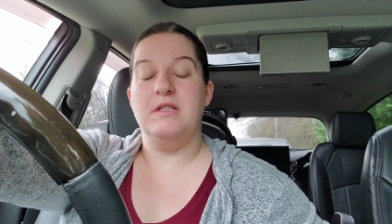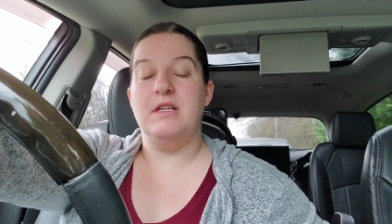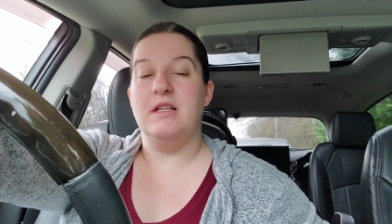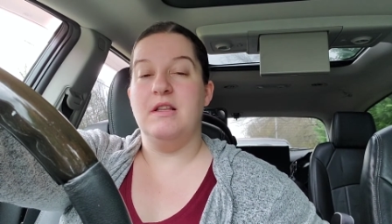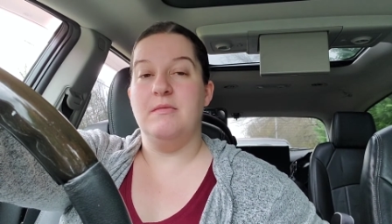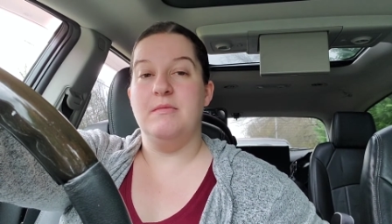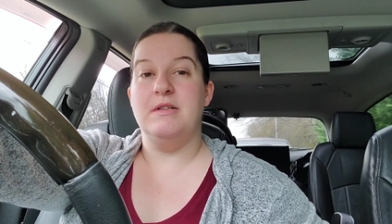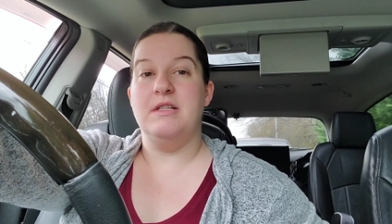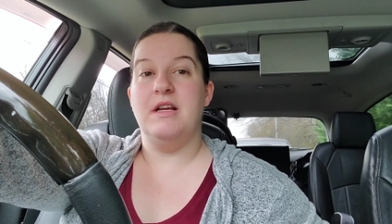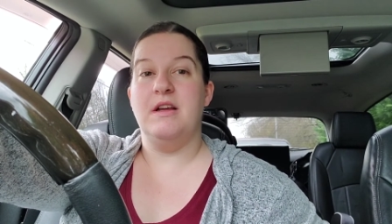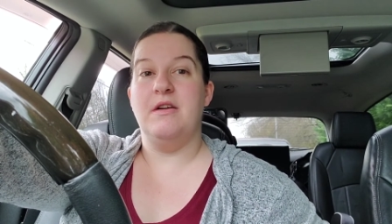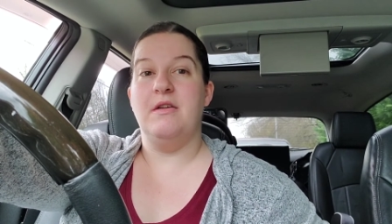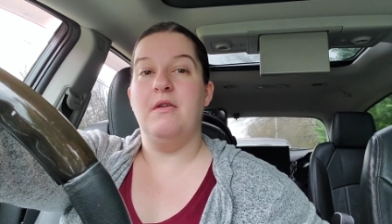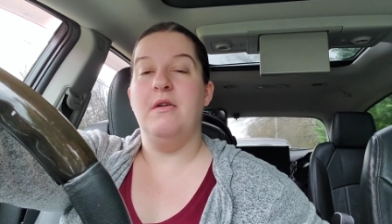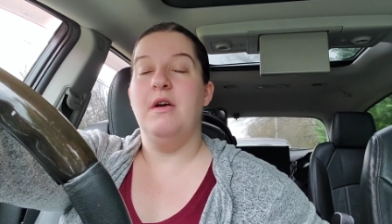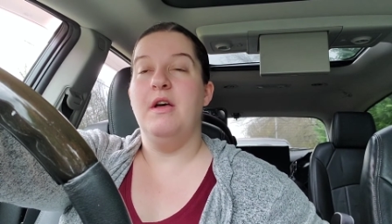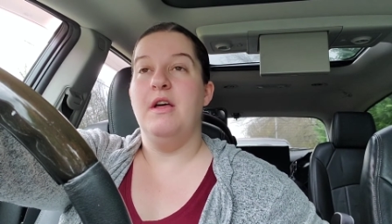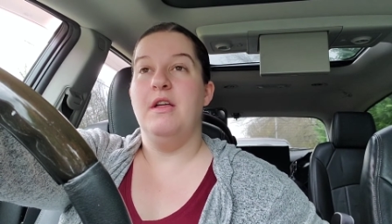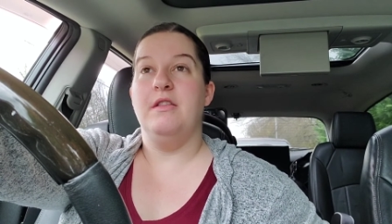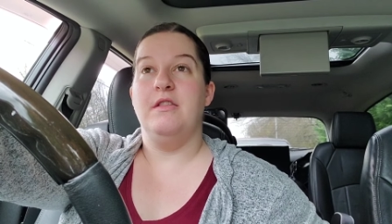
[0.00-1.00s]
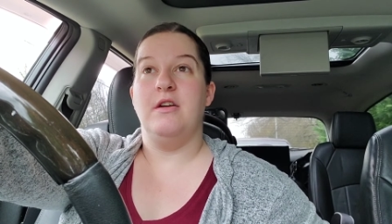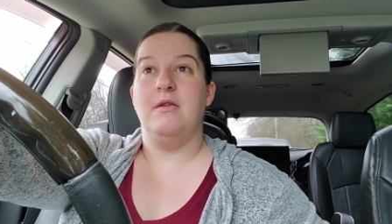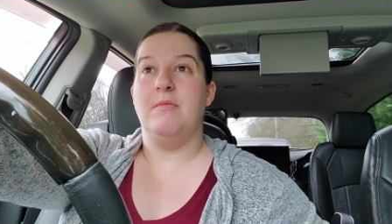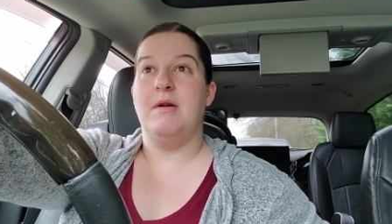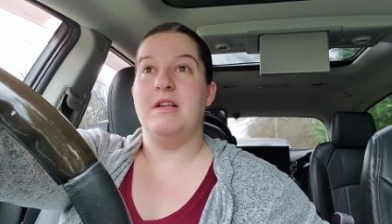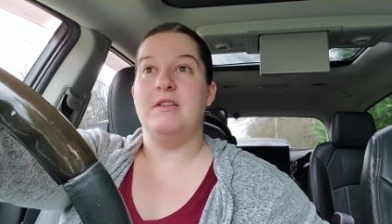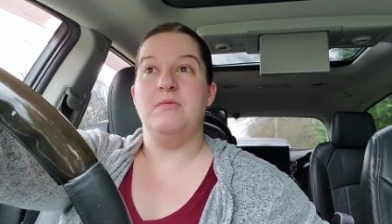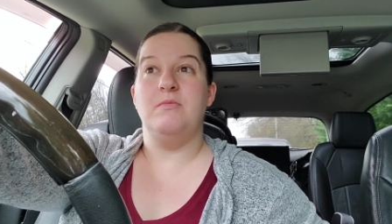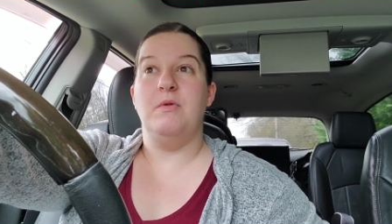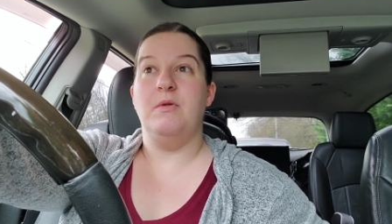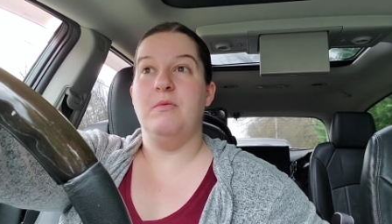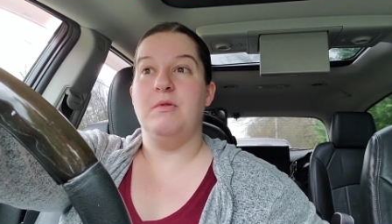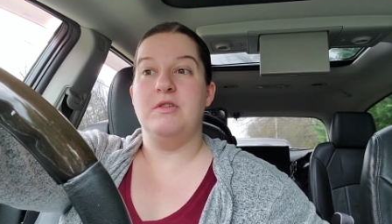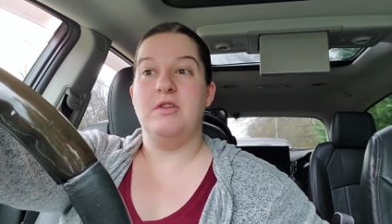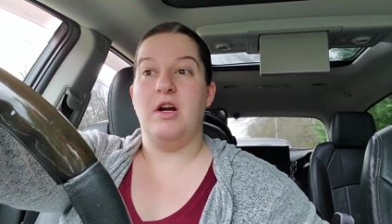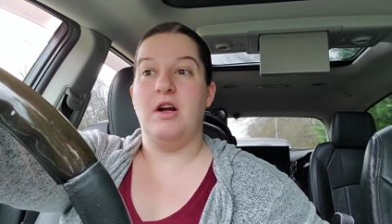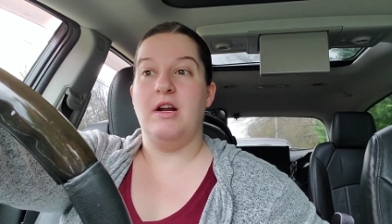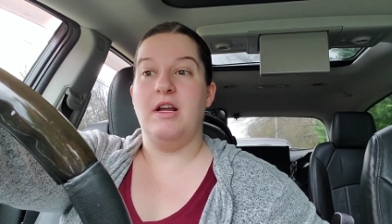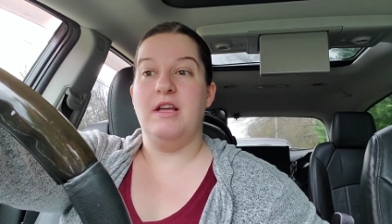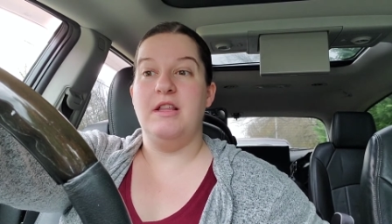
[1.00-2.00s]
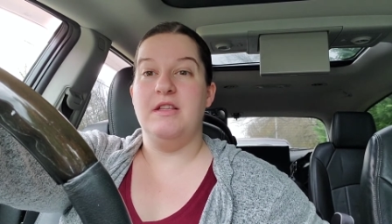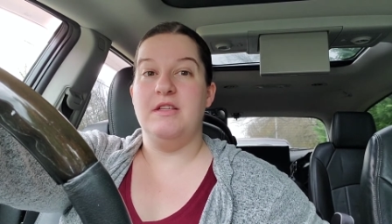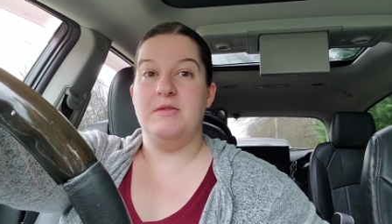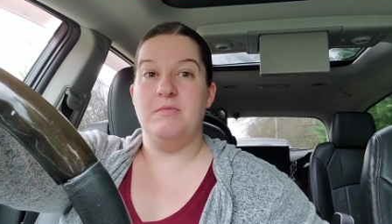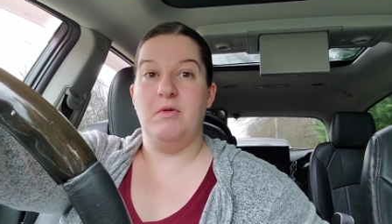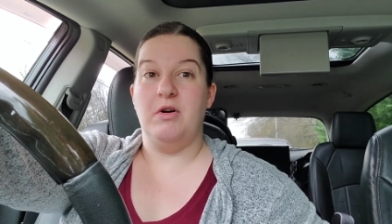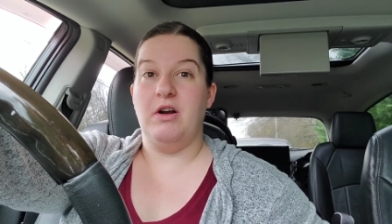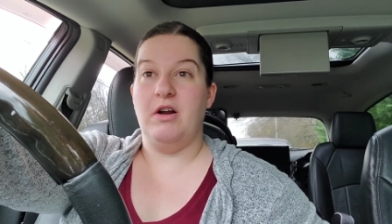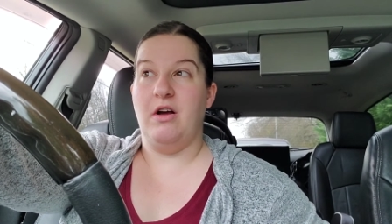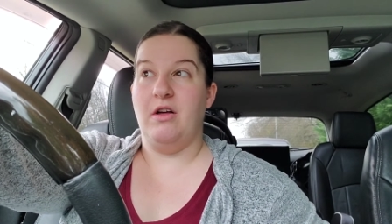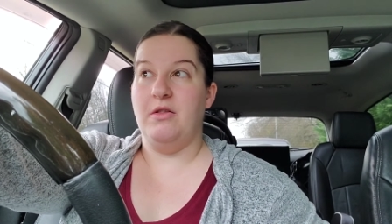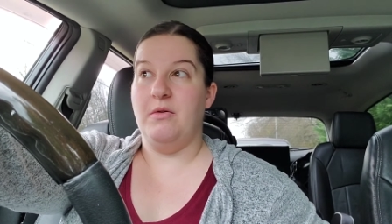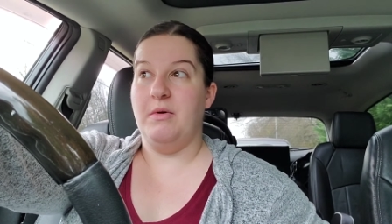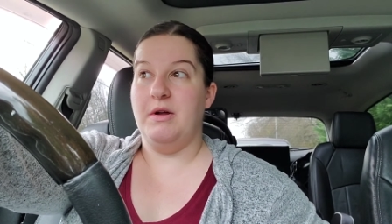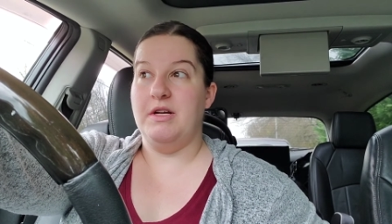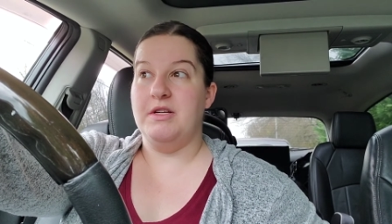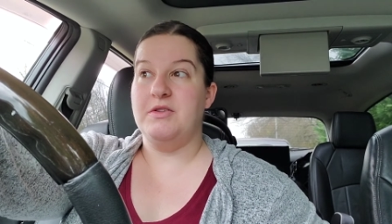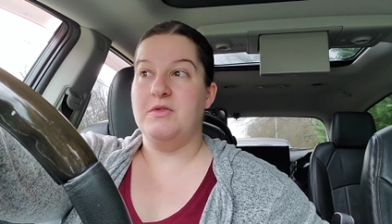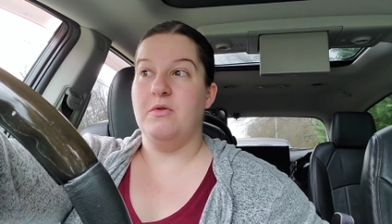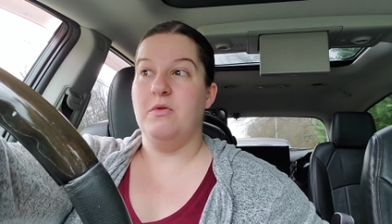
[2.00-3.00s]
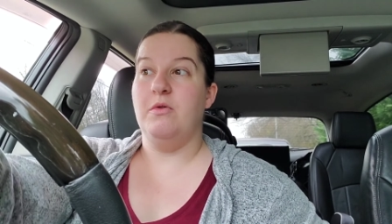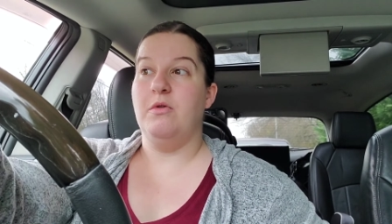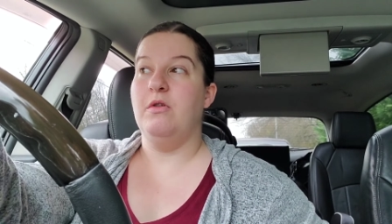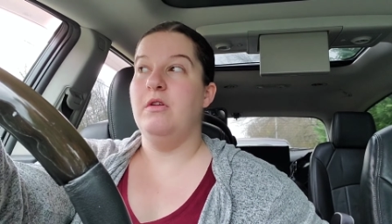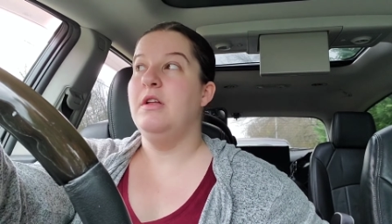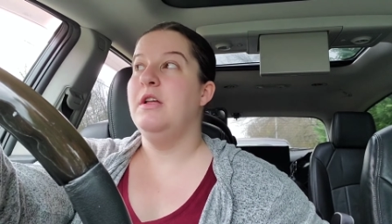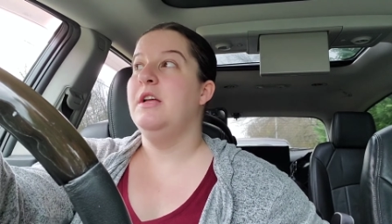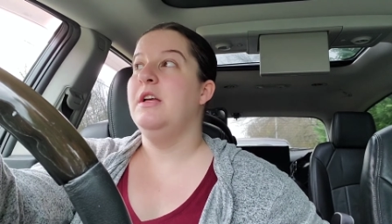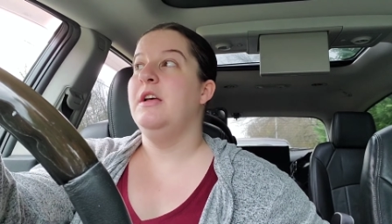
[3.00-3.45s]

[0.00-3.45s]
And let me tell you, they're mess. We were talking this morning on the way to school.